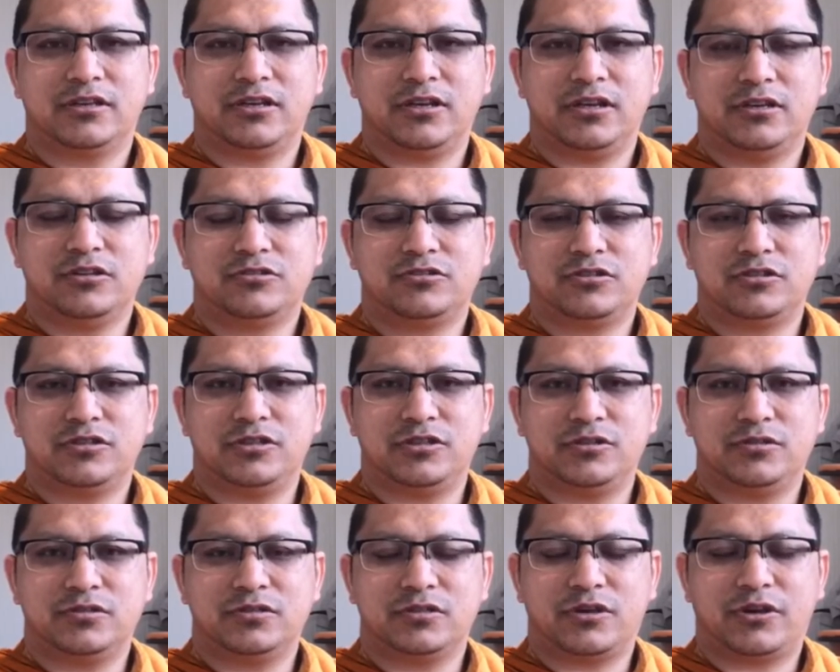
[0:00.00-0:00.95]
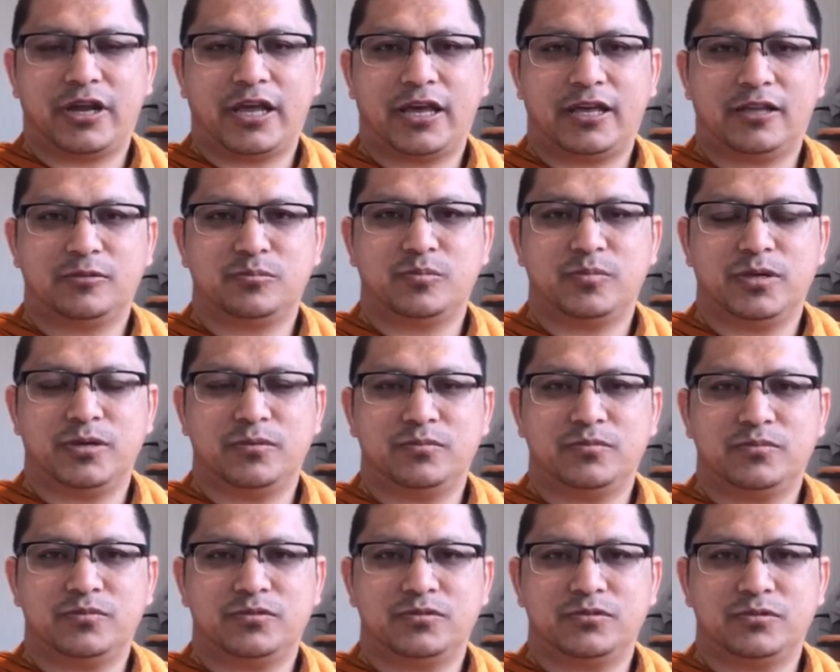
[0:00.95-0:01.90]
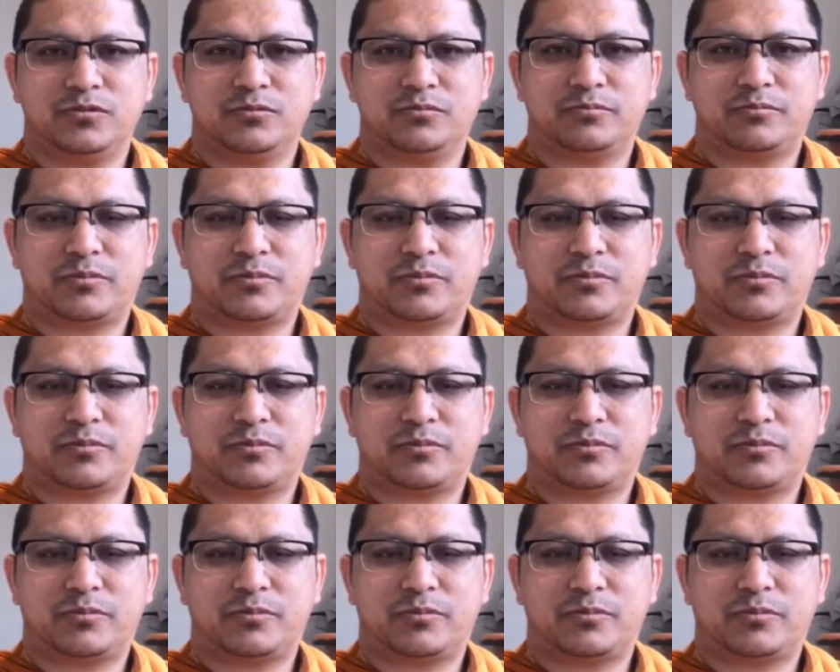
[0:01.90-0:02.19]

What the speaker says: introduce or help them to